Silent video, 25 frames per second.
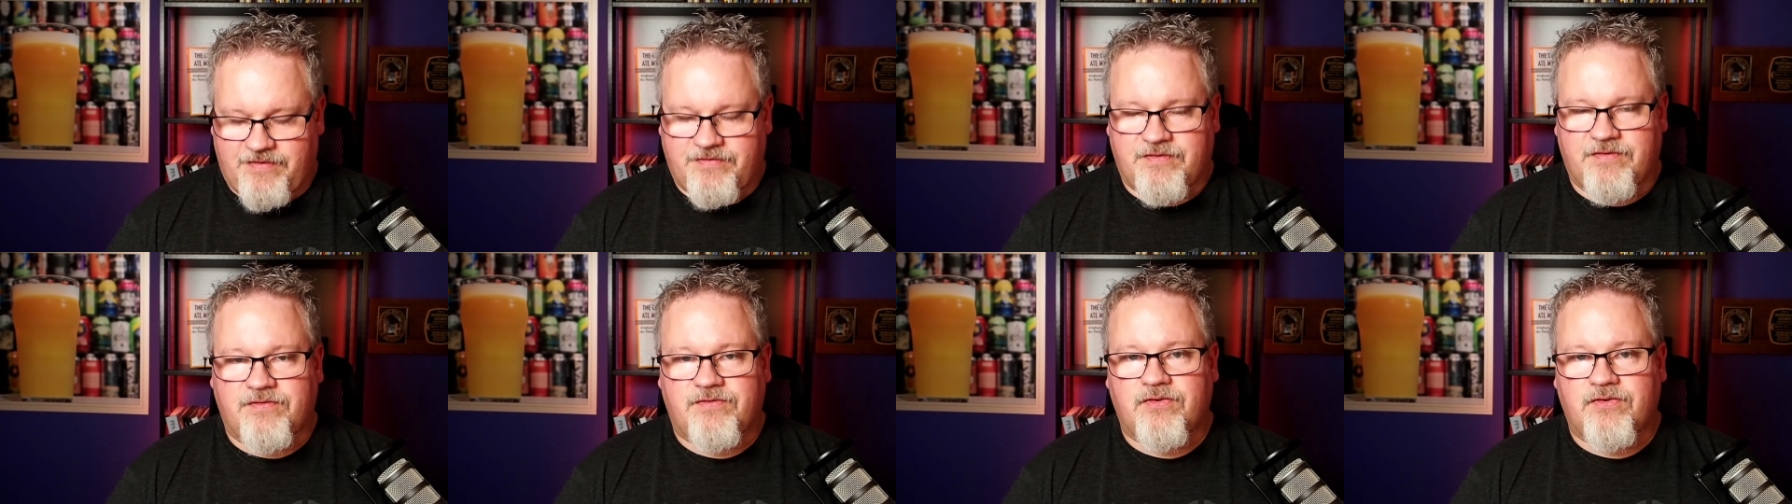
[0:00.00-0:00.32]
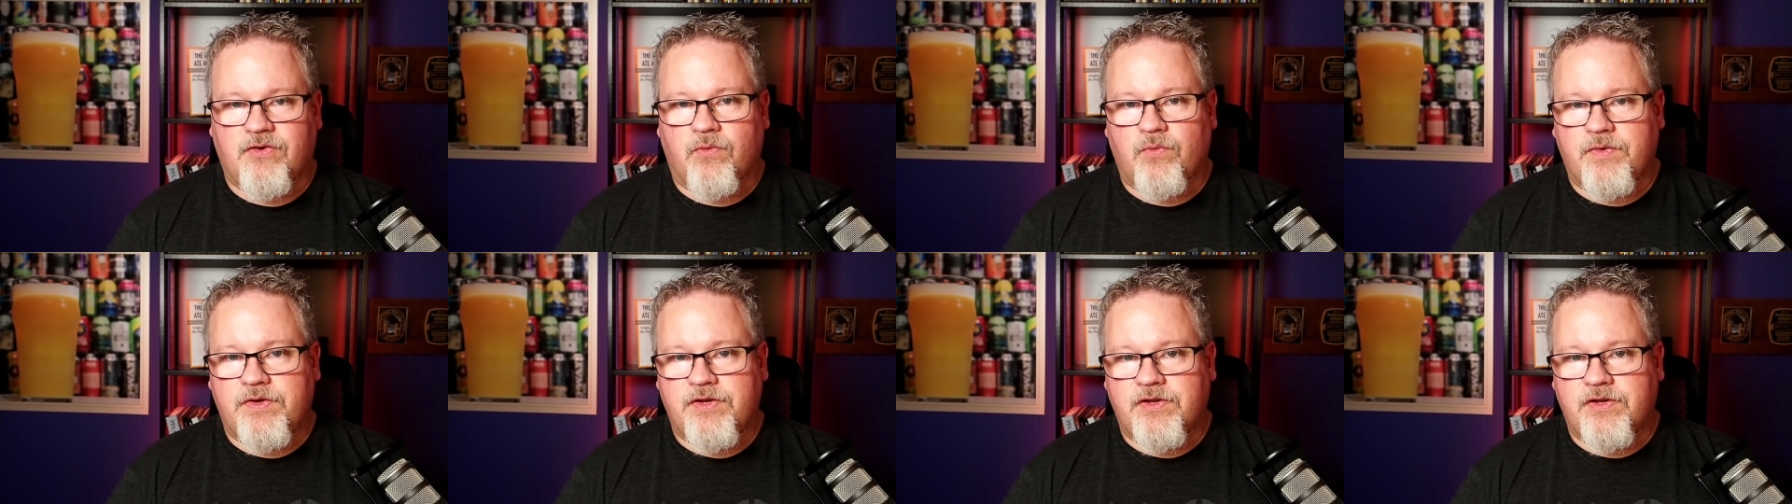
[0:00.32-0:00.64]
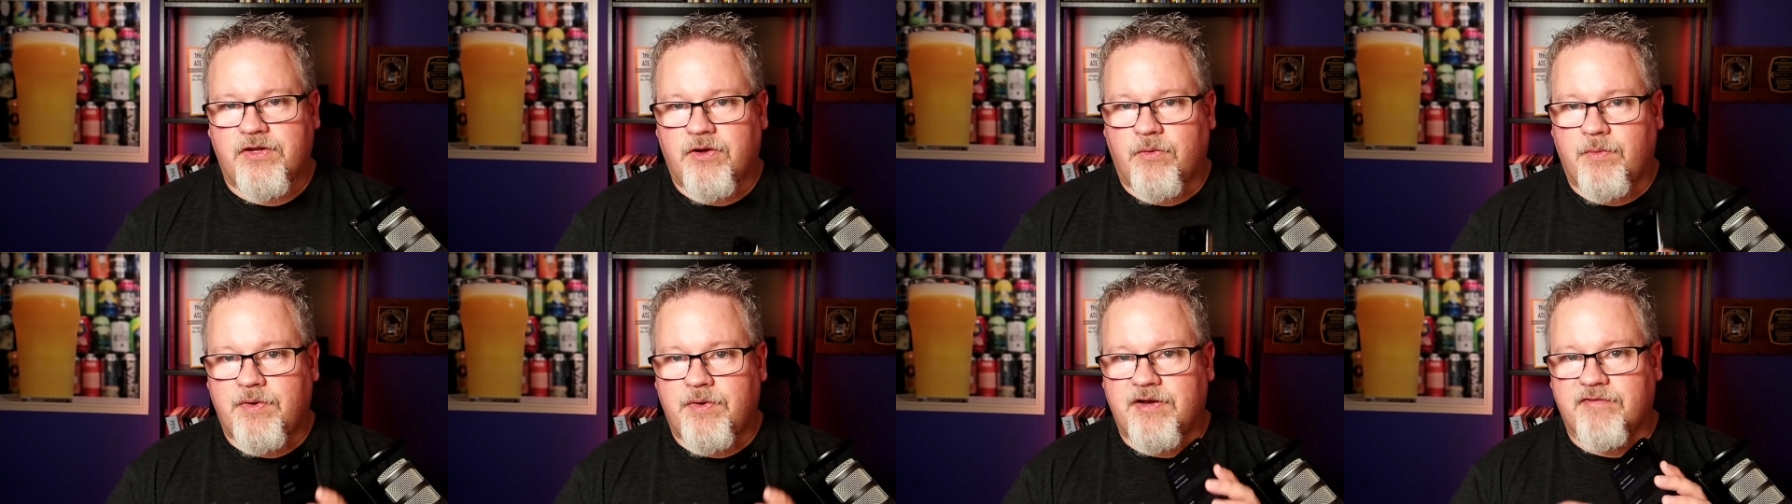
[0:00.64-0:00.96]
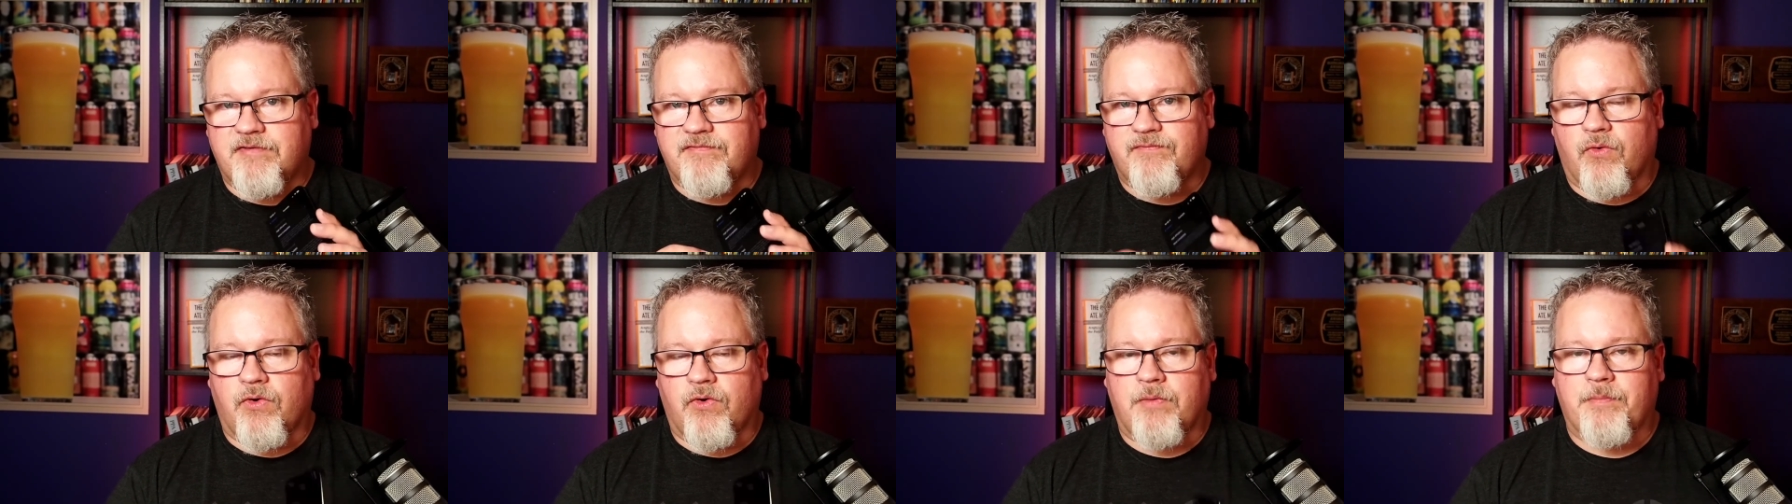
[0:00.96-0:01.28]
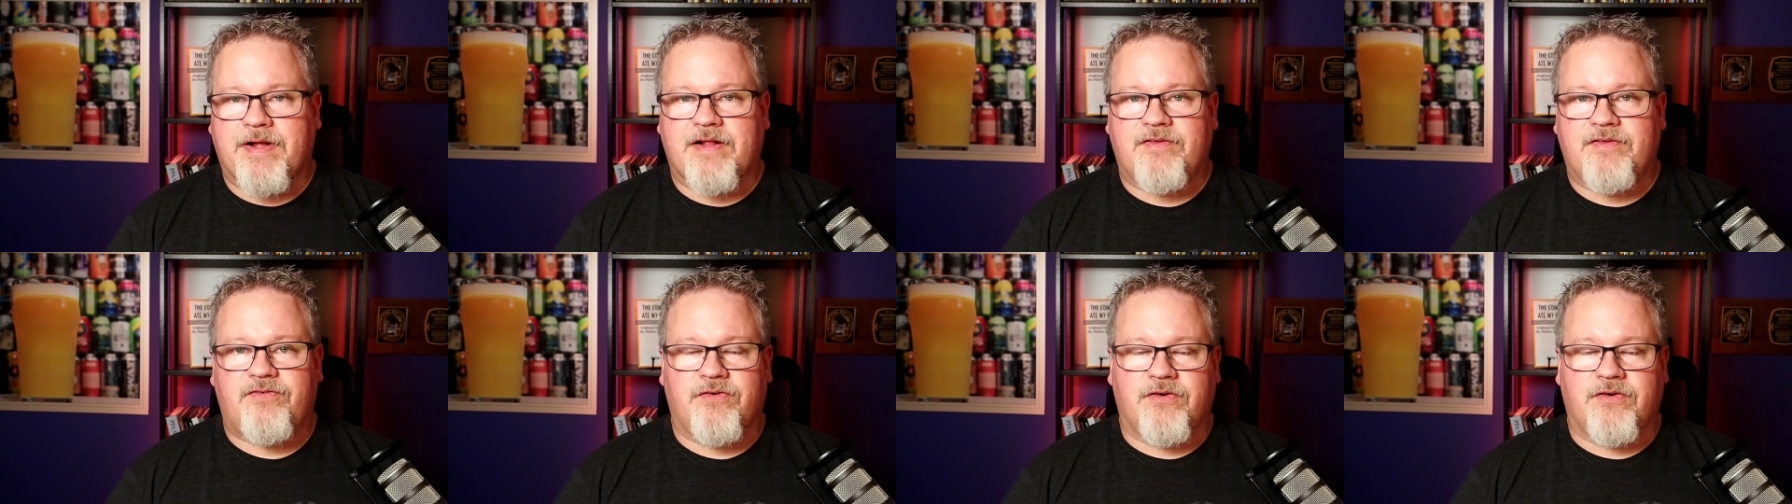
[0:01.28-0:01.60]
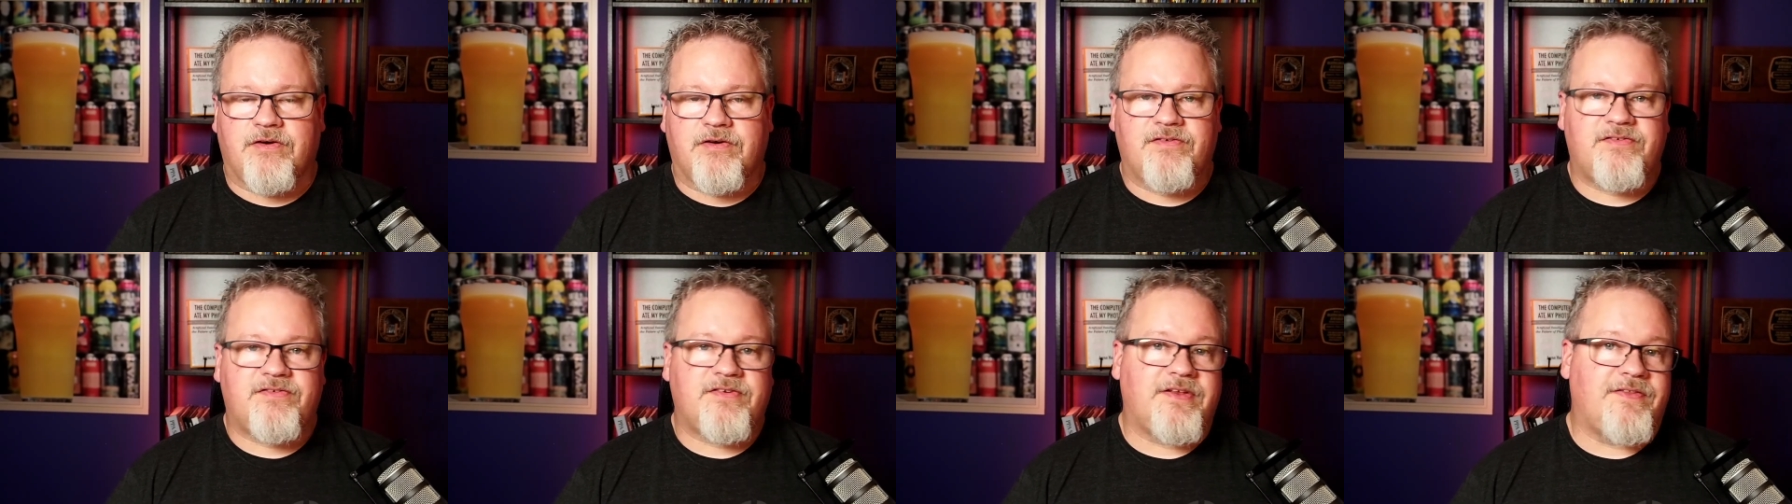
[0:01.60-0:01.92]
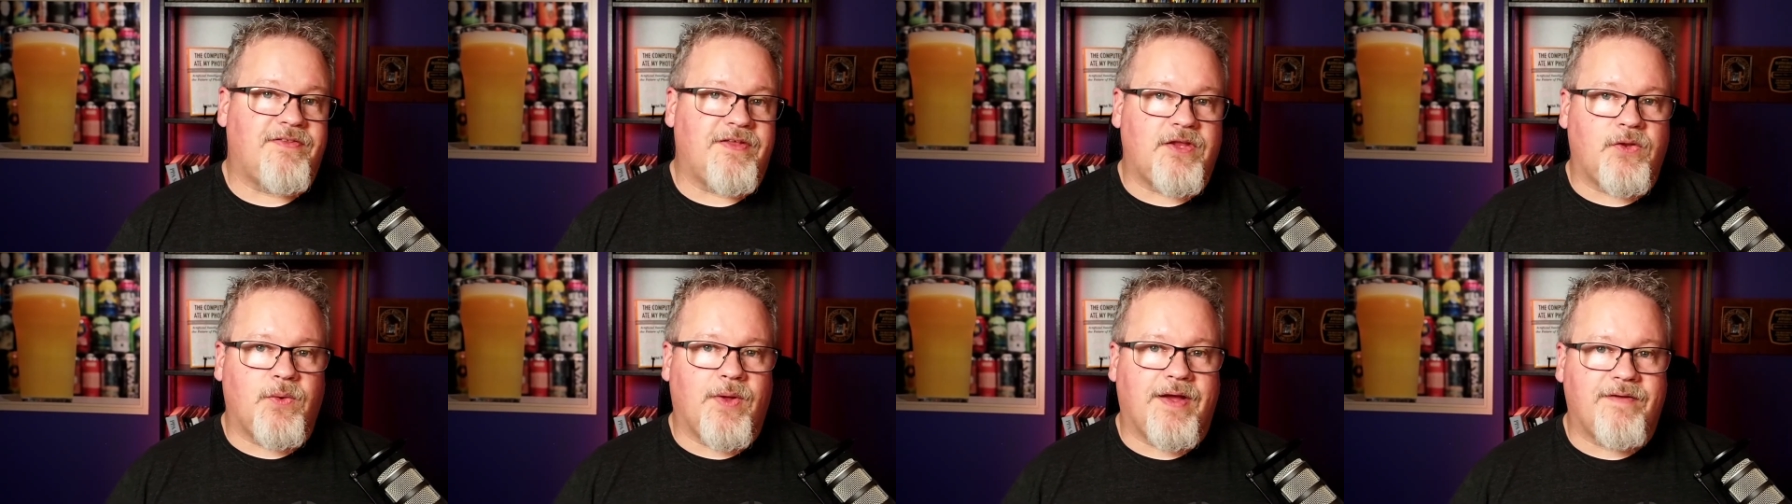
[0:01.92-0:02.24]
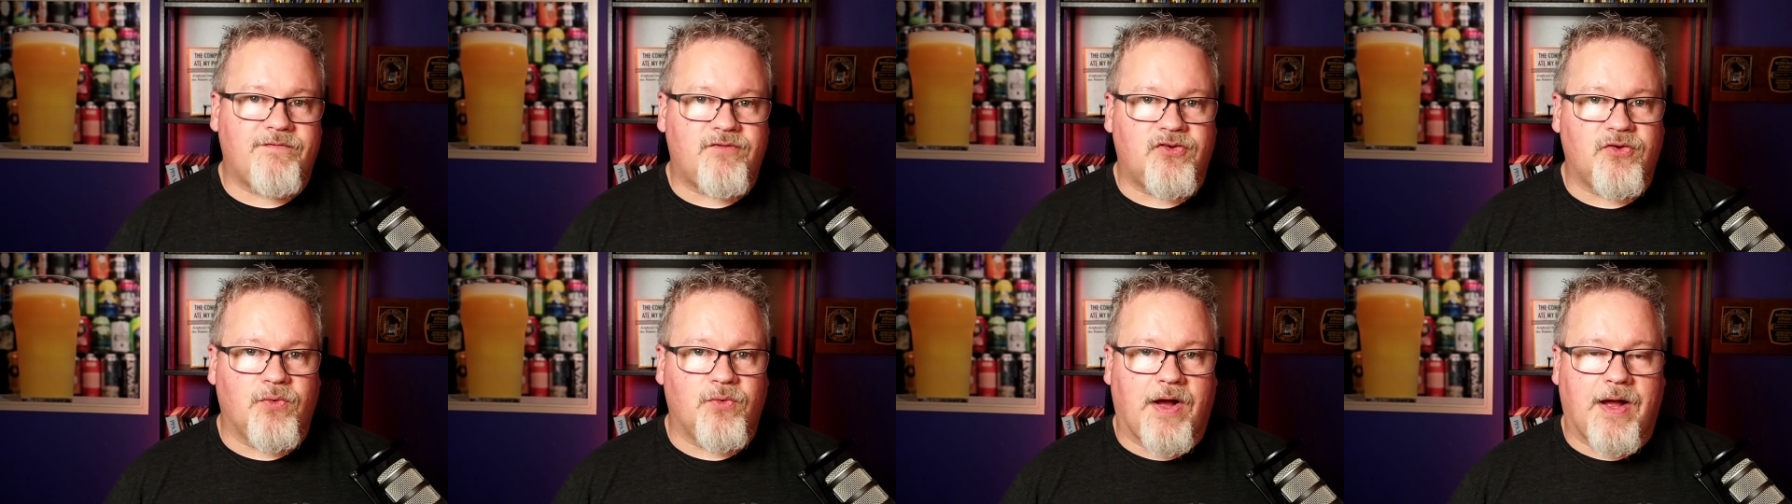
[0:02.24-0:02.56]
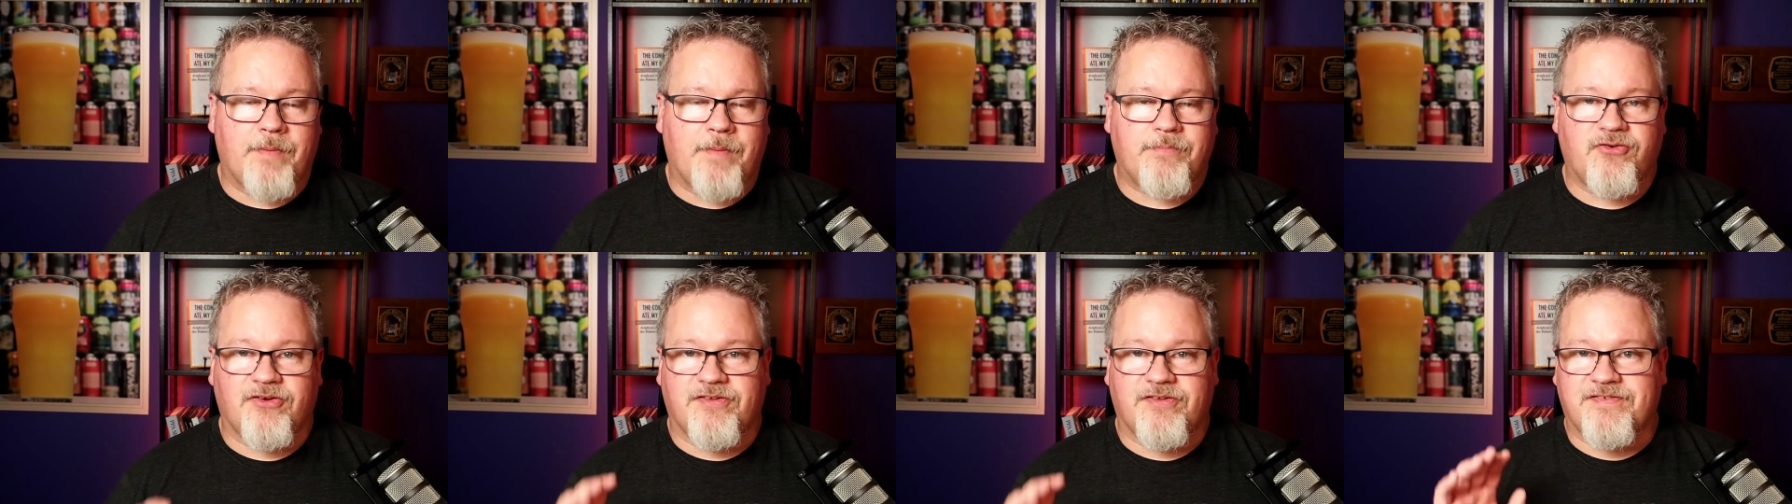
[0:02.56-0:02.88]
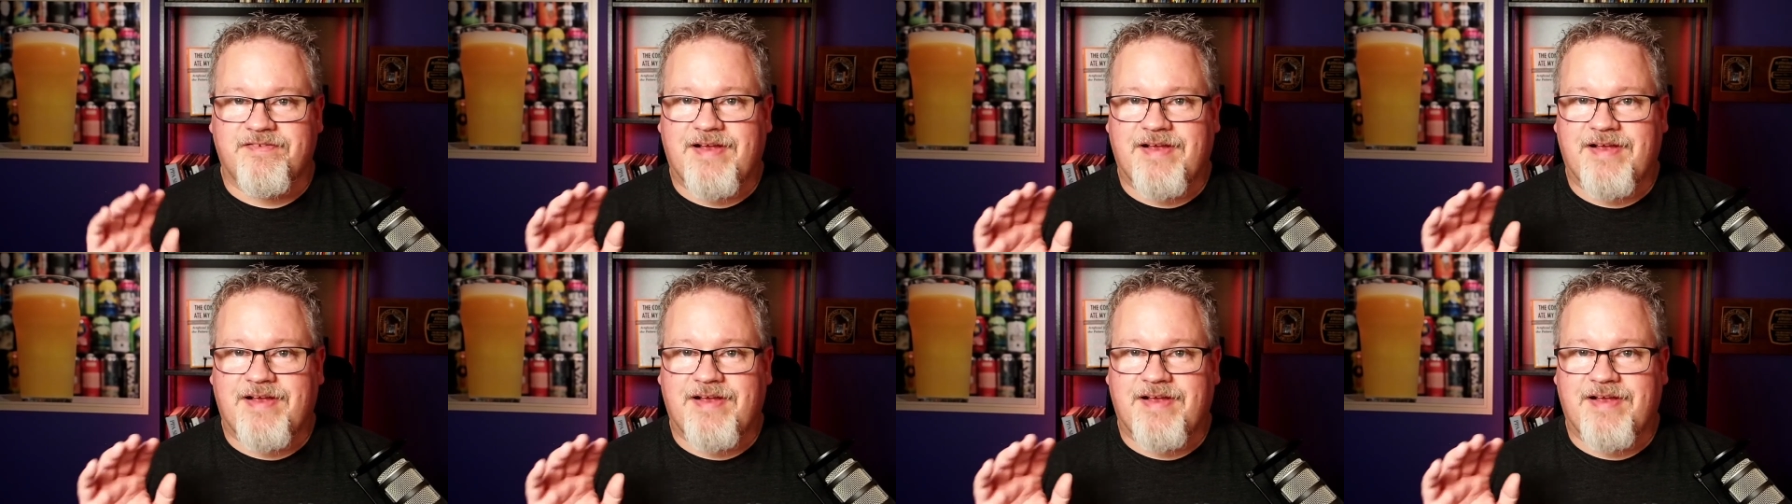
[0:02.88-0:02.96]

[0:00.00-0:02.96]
And so when you go into formats, you're going to see that you have two options: